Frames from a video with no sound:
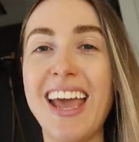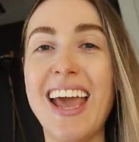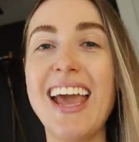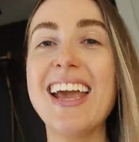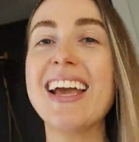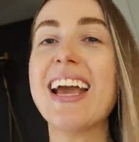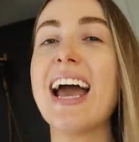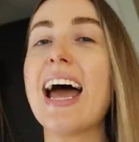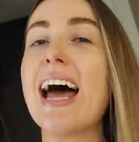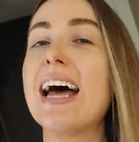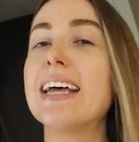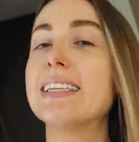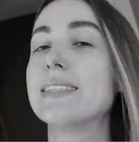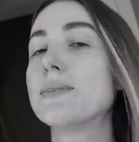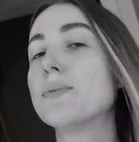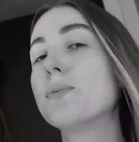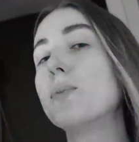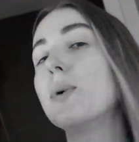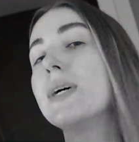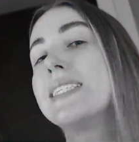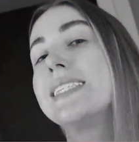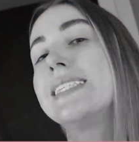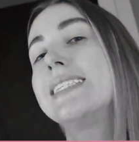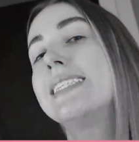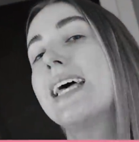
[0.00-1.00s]
hey guys,
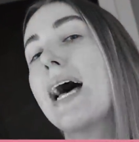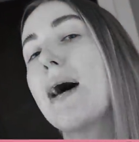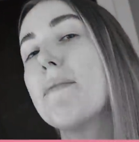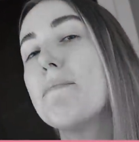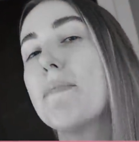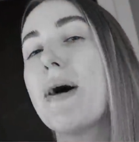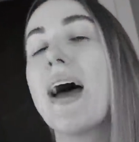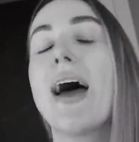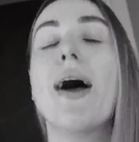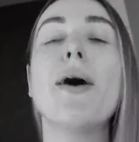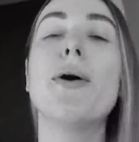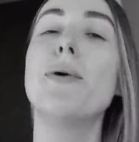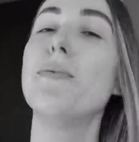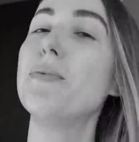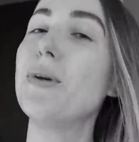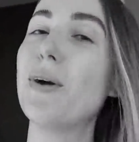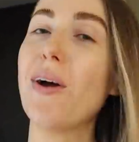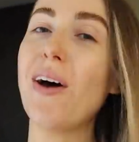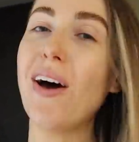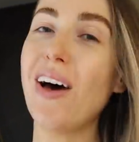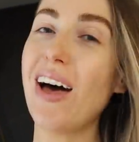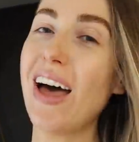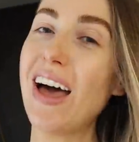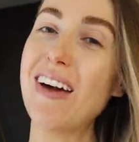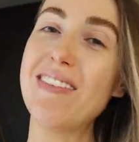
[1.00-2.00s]
what's up? hope
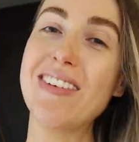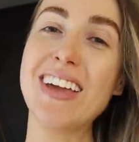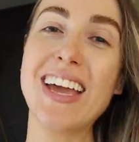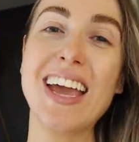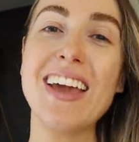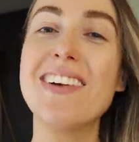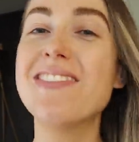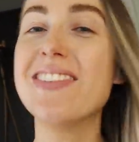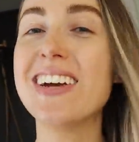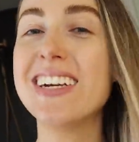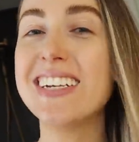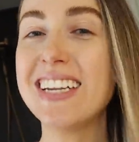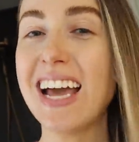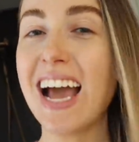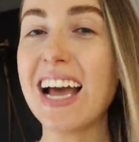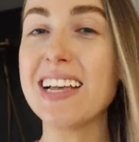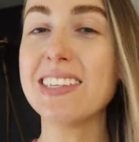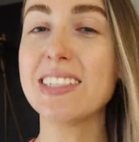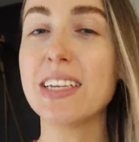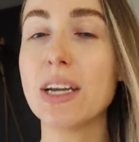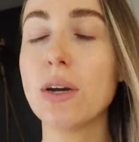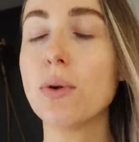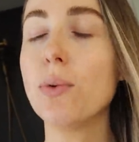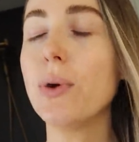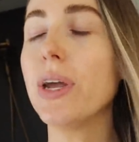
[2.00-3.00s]
you're all having a
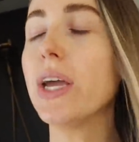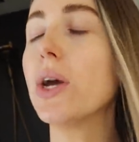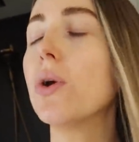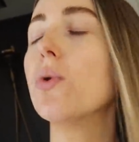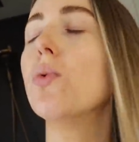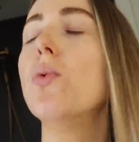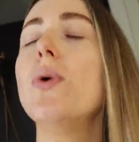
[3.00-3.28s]
fantastic week.